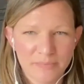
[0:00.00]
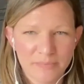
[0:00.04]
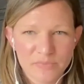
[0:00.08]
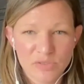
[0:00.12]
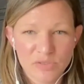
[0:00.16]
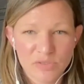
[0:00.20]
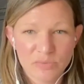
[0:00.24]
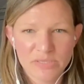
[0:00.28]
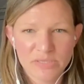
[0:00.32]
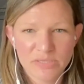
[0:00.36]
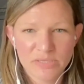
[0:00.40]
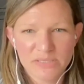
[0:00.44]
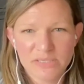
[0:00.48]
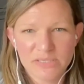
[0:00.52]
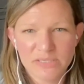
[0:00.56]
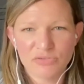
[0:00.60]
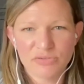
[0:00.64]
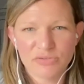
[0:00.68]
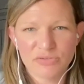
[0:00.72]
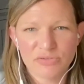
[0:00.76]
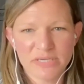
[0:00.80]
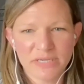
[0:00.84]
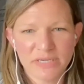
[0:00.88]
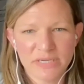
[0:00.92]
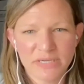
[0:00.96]
So it's
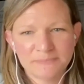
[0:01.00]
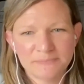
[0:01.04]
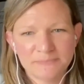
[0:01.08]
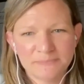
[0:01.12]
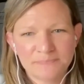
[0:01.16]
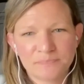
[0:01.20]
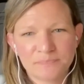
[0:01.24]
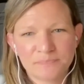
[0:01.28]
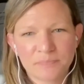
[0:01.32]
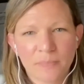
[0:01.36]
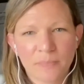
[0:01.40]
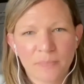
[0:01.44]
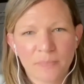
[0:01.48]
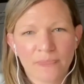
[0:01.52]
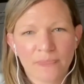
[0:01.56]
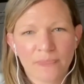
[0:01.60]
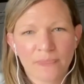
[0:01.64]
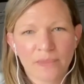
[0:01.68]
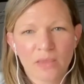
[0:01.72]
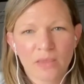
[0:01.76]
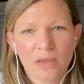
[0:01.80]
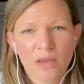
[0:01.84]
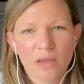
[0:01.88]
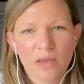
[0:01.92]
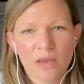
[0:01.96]
interesting.
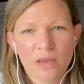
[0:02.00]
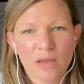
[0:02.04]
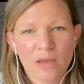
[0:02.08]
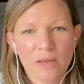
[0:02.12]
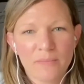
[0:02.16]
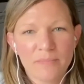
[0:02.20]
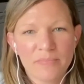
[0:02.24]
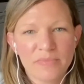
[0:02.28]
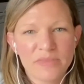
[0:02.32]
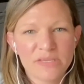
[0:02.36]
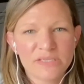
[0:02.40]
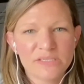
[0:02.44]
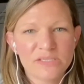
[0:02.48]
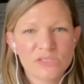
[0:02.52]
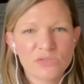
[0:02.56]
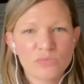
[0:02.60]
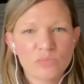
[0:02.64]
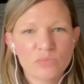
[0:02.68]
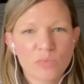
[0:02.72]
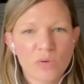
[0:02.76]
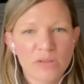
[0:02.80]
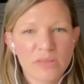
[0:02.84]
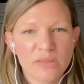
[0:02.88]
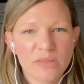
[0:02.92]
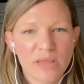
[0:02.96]
This is
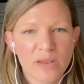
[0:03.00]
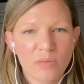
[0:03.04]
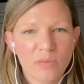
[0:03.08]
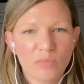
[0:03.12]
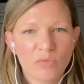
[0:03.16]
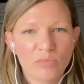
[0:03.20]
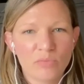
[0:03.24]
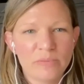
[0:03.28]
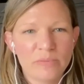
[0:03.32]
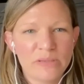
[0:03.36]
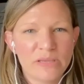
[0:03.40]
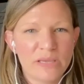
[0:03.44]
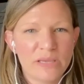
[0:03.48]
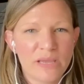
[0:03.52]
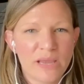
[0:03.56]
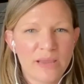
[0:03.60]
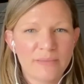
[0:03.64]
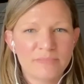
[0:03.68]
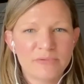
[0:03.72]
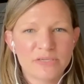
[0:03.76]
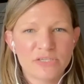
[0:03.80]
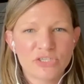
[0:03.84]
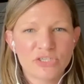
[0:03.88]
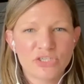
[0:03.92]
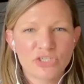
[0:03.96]
one that will be
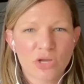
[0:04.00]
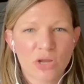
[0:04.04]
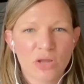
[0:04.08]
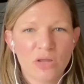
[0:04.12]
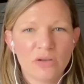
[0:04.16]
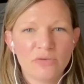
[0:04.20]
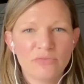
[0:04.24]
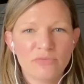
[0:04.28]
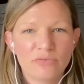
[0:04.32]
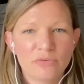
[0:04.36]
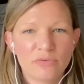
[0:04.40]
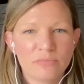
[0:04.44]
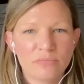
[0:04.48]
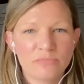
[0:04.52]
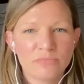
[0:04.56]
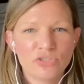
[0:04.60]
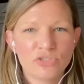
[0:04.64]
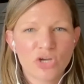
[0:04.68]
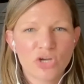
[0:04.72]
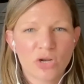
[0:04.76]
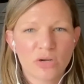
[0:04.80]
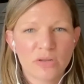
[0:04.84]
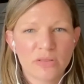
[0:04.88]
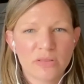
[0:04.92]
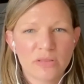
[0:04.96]
aimed at Shawn from
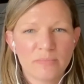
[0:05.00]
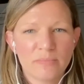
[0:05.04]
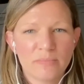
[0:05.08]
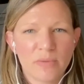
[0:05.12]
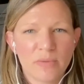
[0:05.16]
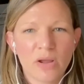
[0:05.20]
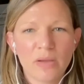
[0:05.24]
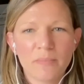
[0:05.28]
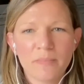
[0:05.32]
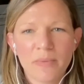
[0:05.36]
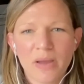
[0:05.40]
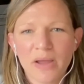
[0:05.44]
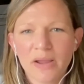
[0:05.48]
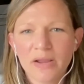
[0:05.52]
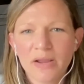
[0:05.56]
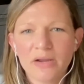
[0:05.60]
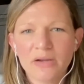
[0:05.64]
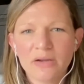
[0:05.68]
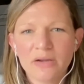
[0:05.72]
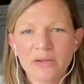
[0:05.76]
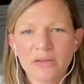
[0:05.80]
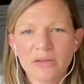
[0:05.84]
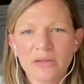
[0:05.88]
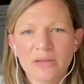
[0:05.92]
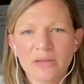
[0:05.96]
Jonathan
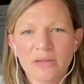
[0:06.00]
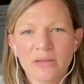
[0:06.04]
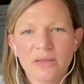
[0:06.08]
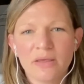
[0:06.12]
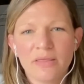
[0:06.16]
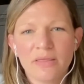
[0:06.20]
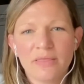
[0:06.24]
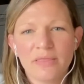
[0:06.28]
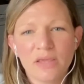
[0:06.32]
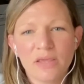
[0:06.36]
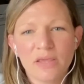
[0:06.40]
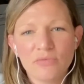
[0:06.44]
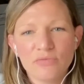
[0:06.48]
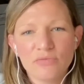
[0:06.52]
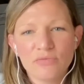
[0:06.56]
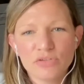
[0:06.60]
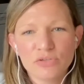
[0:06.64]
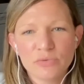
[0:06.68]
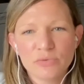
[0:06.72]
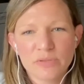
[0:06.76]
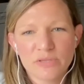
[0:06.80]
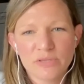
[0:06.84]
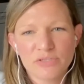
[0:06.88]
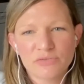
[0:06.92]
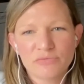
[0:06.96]
Munkemeyer. Thank you for
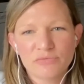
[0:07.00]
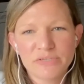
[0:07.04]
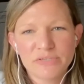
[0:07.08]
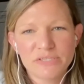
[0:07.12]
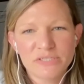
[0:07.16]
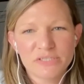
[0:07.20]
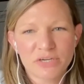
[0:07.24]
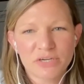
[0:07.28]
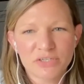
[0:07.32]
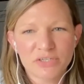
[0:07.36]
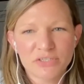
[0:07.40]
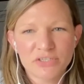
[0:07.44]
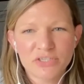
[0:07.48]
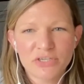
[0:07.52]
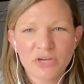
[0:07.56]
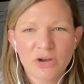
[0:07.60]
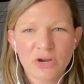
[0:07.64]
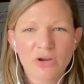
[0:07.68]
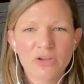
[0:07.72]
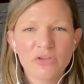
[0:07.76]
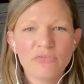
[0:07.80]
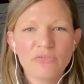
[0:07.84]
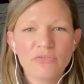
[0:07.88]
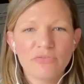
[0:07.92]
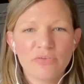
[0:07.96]
doing this research. Are
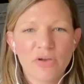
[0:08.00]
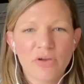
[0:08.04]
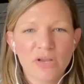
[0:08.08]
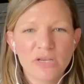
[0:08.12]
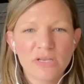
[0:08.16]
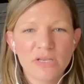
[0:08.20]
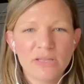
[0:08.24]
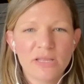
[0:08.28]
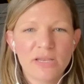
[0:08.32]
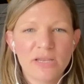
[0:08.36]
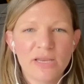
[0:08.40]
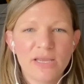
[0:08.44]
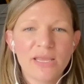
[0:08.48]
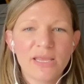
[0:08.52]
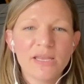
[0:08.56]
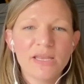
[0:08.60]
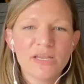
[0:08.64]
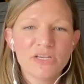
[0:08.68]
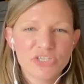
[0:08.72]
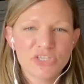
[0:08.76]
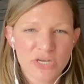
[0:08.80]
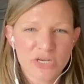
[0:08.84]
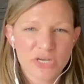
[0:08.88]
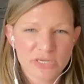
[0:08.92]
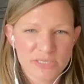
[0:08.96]
you finding that a
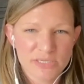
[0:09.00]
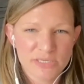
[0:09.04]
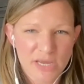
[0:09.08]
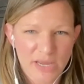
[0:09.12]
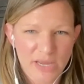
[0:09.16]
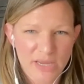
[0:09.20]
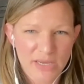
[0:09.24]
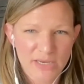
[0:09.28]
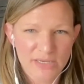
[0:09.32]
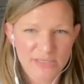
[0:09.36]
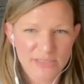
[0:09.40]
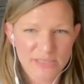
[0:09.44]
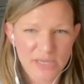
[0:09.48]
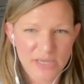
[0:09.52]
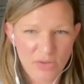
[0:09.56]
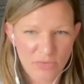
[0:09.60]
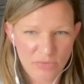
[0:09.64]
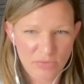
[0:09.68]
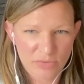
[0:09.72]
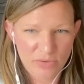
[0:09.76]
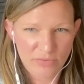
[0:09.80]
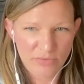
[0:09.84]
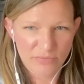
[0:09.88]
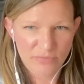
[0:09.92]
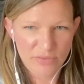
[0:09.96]
ketogenic diet is
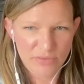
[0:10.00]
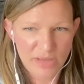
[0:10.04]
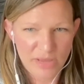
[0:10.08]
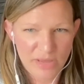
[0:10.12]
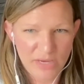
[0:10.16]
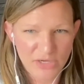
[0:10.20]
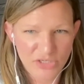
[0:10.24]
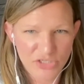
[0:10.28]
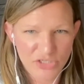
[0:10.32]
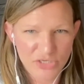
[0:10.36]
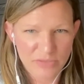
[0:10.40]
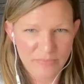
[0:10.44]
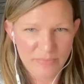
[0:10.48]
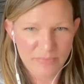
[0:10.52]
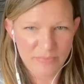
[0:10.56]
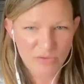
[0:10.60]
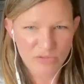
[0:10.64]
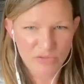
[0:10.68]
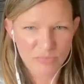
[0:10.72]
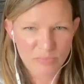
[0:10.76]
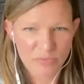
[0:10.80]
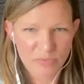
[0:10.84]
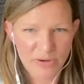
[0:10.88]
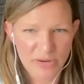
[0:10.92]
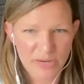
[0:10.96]
healthier for the HD
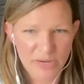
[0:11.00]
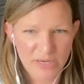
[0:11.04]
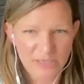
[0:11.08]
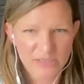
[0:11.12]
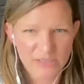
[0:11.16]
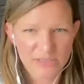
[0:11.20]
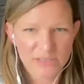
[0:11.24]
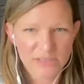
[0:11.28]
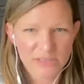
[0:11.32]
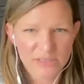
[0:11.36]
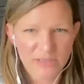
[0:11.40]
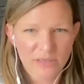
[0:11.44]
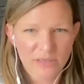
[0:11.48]
mouse brains?